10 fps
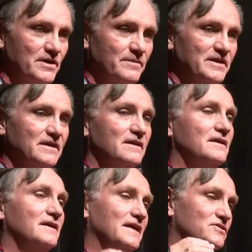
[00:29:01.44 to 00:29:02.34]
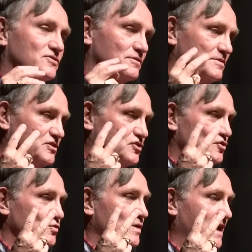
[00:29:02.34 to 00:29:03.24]
bombing, it took me
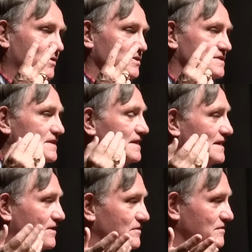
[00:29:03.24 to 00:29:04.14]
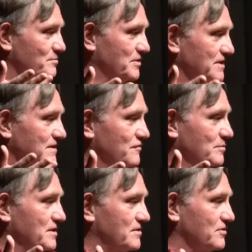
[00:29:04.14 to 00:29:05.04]
two hours to get out of the building
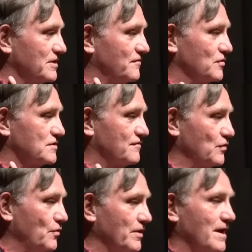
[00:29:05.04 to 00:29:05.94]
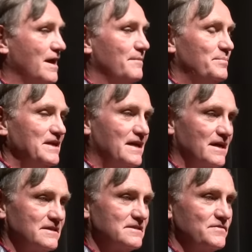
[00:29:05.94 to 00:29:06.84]
from the 31st floor
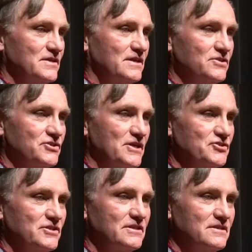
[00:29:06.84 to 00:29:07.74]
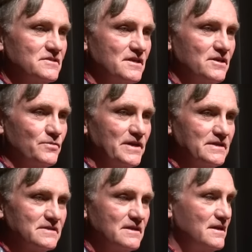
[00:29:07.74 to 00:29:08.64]
because of the congestion in the
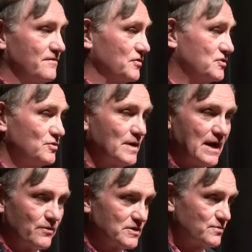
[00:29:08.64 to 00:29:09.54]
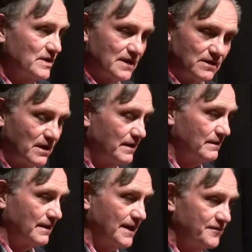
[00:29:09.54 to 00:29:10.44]
stairways. For two hours, we had
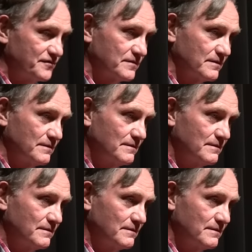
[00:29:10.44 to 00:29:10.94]
gone left,